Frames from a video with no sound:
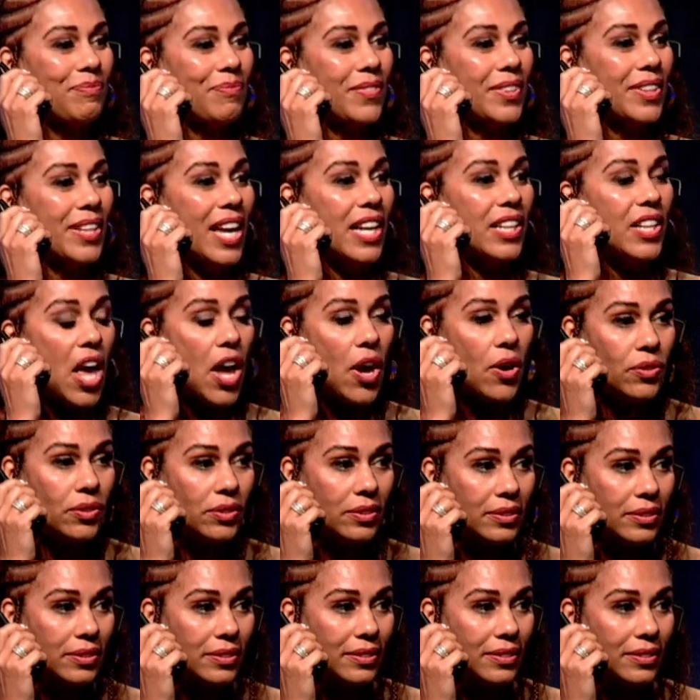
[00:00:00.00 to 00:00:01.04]
Hello?
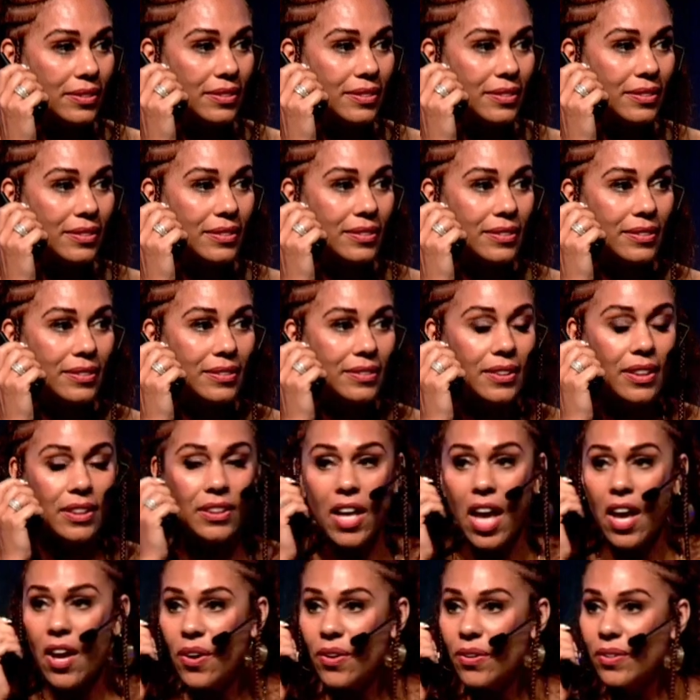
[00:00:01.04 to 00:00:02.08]

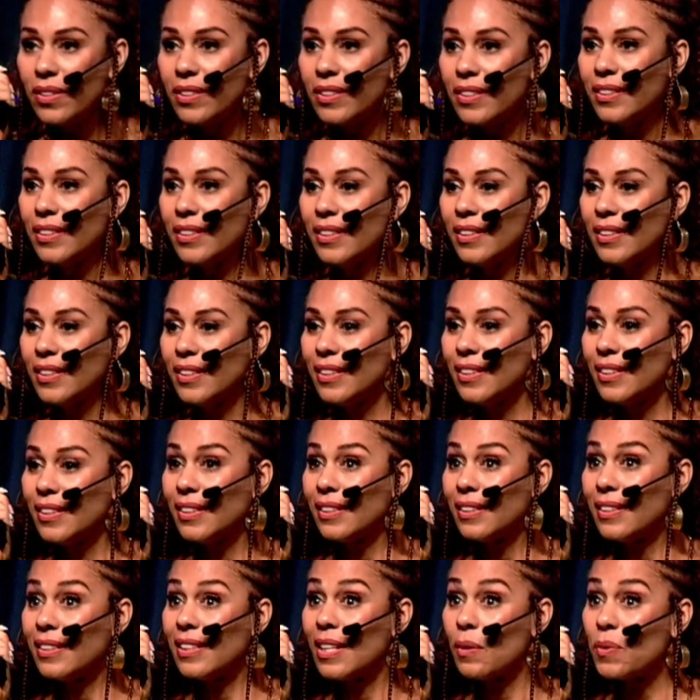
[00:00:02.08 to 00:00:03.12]
Hello?
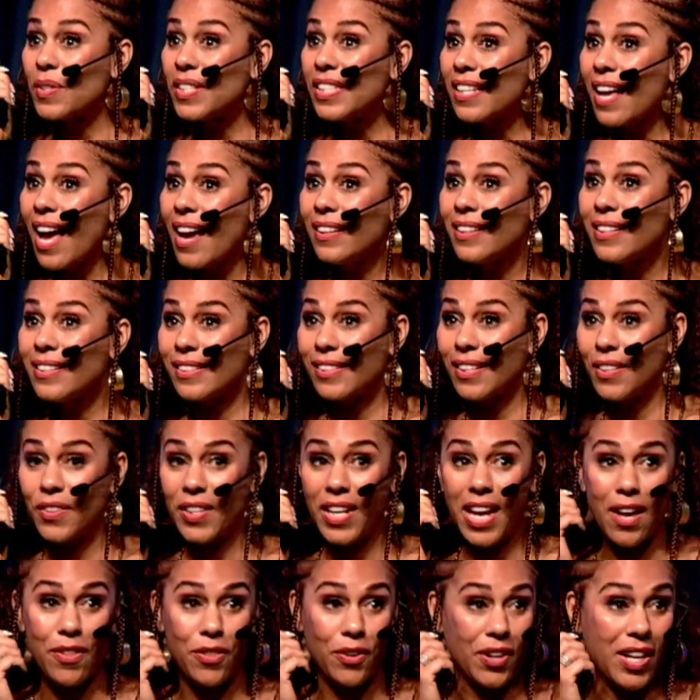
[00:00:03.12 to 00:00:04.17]
And there was silence on the
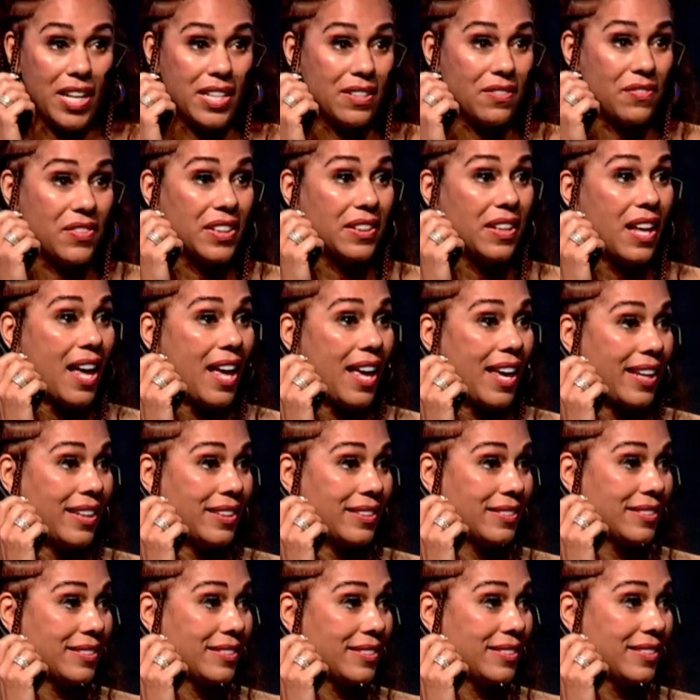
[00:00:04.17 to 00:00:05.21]
other end of the line.